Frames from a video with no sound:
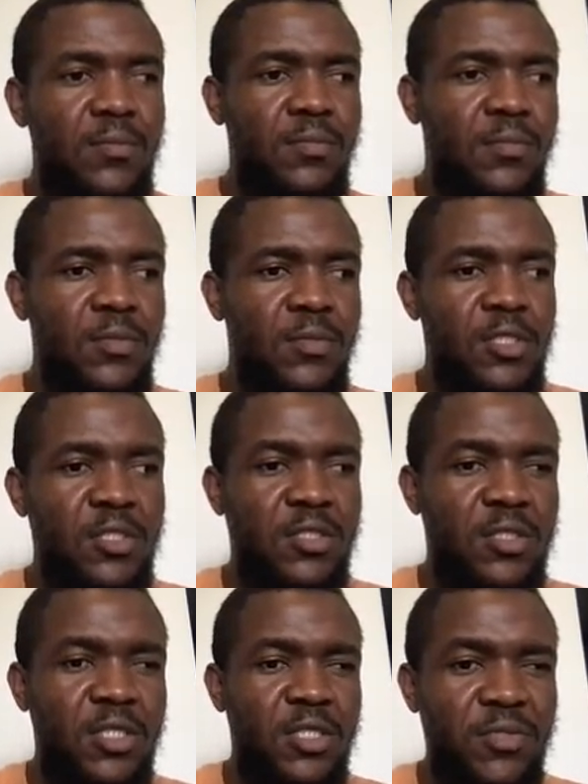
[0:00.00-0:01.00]
this is
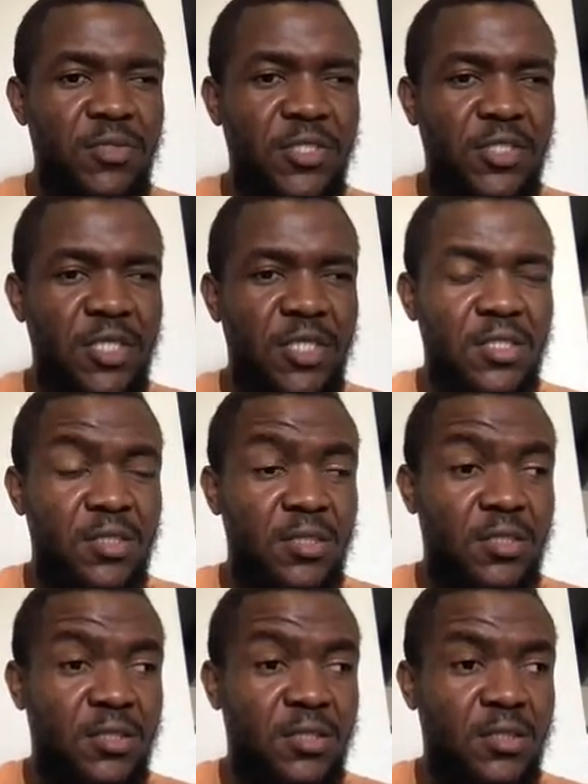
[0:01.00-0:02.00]
the image that
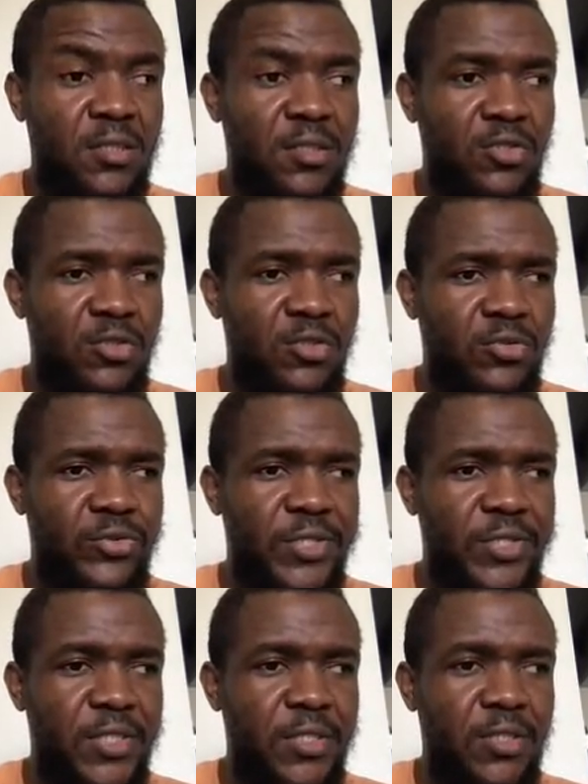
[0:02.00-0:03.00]
is
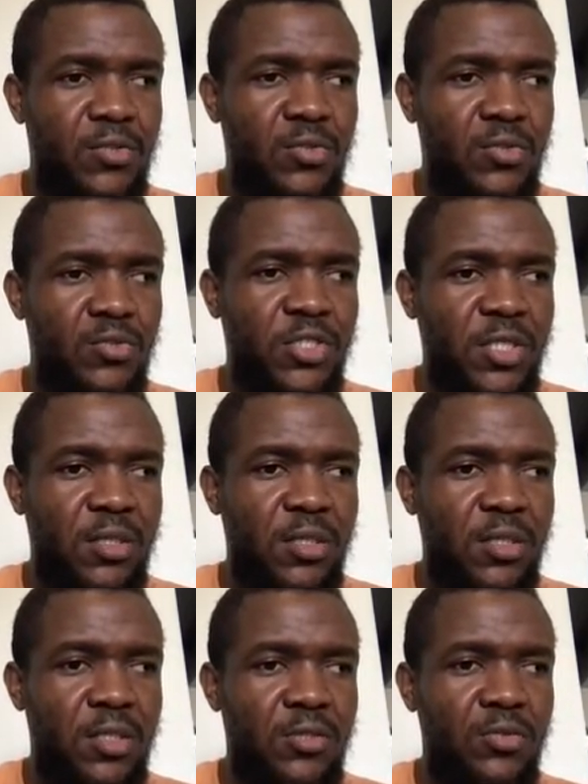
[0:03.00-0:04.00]
created. So to check
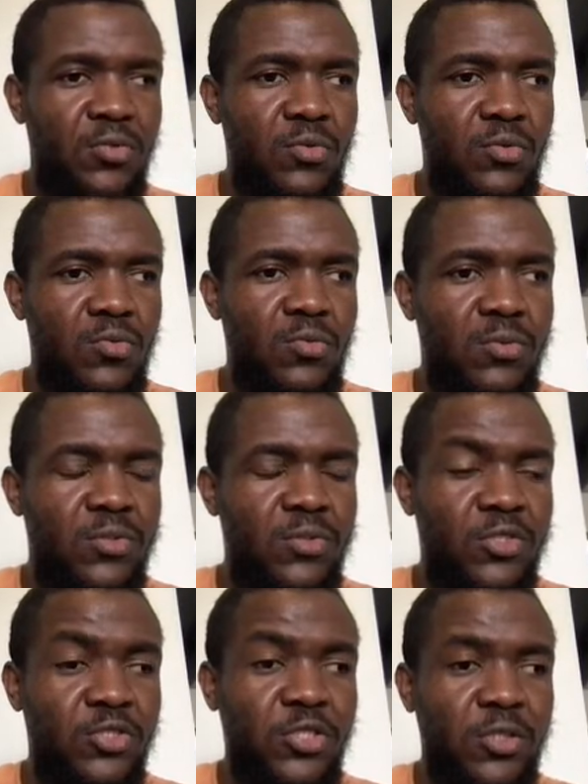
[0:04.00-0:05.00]
it, you
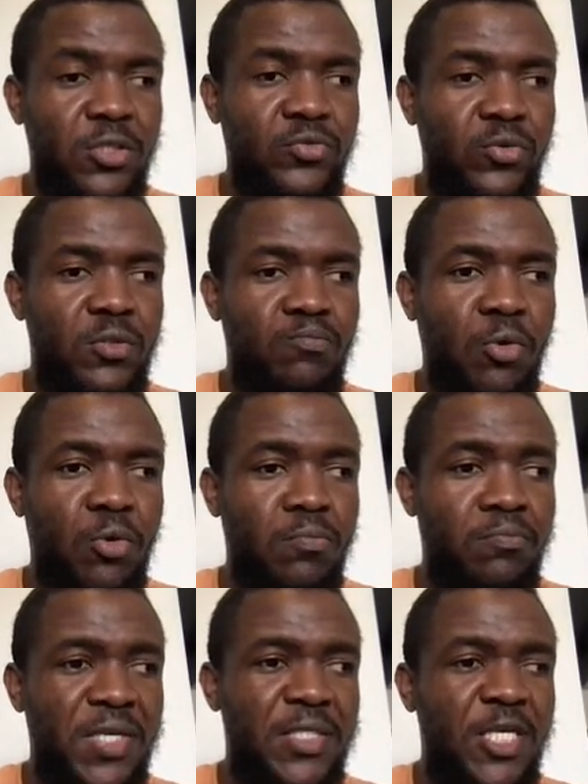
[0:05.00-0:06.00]
just run
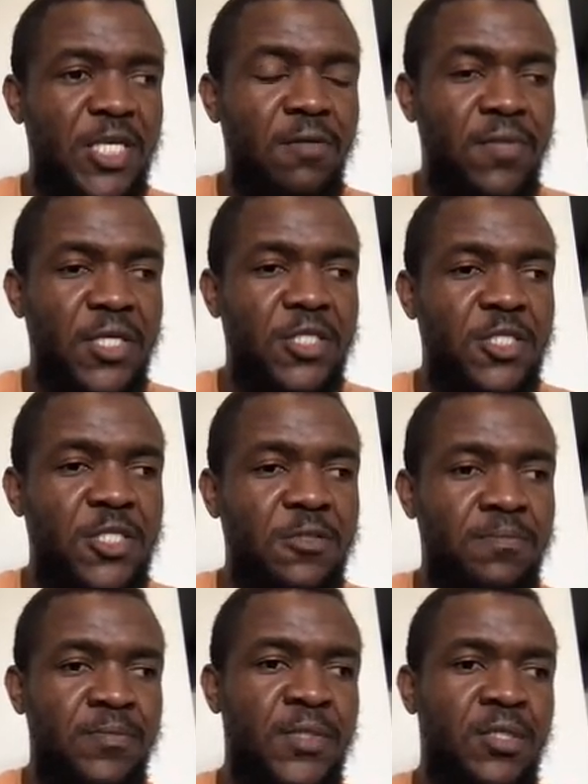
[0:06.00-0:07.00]
Pacman image.
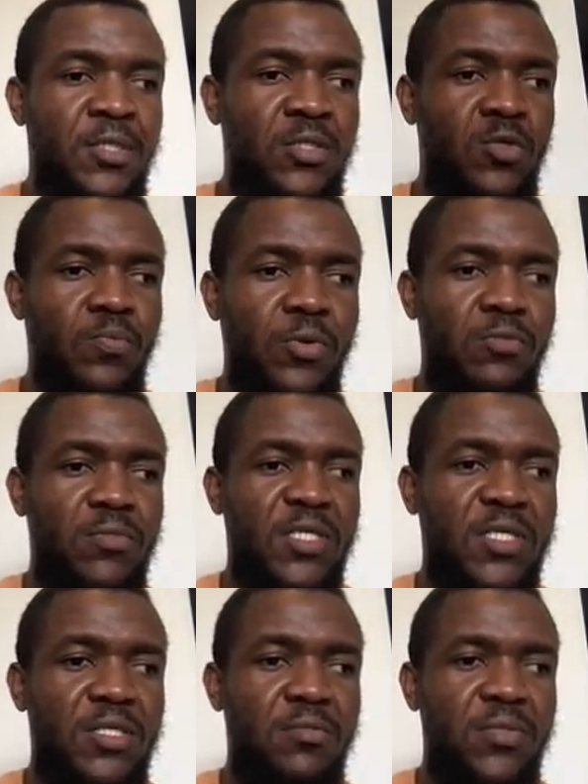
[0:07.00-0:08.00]
So
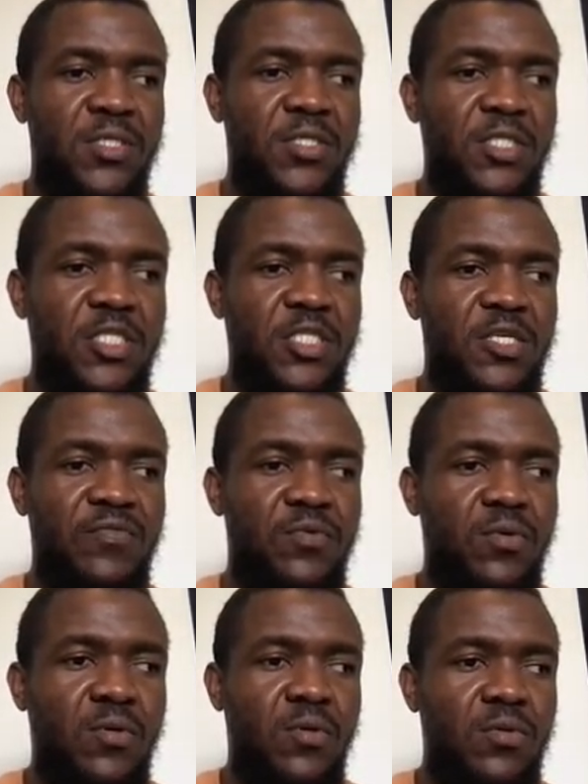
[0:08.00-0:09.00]
Pacman image give you
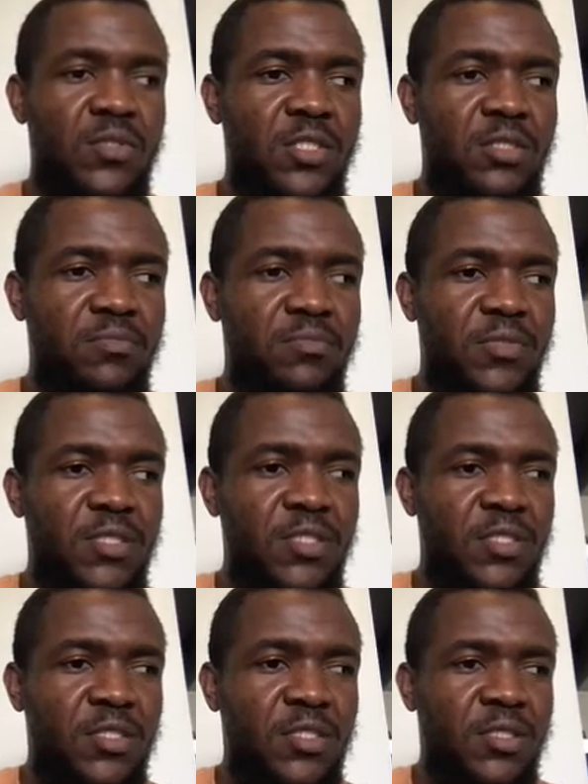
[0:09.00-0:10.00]
all the
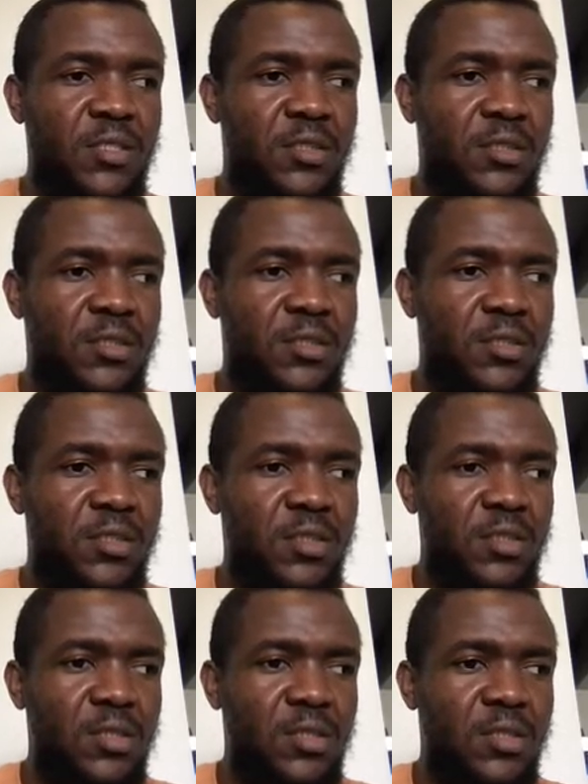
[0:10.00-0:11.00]
image
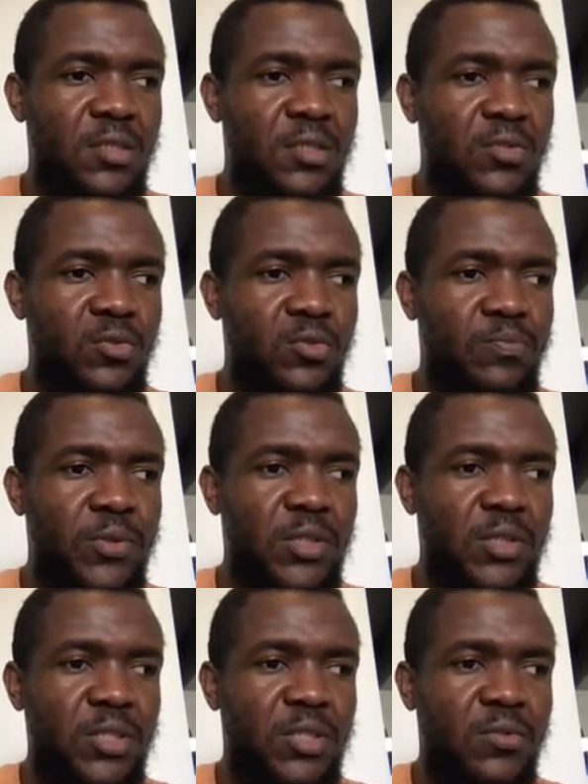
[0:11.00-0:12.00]
in the
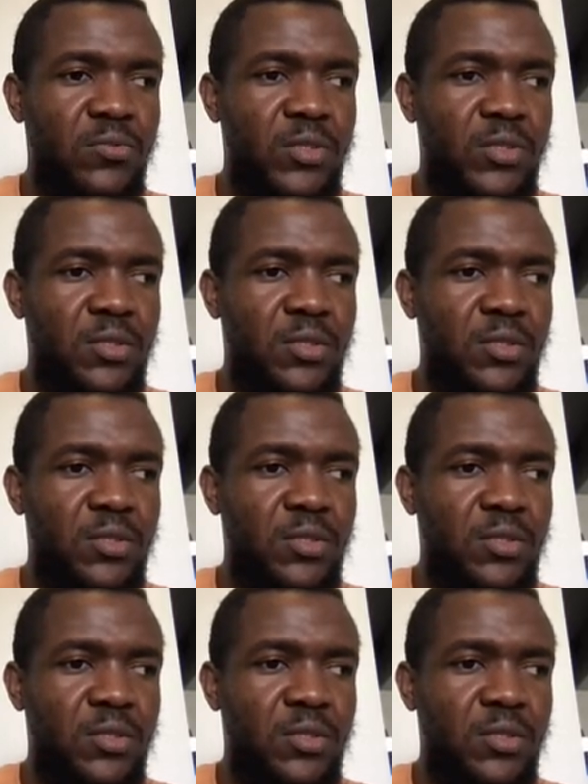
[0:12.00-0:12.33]
repository.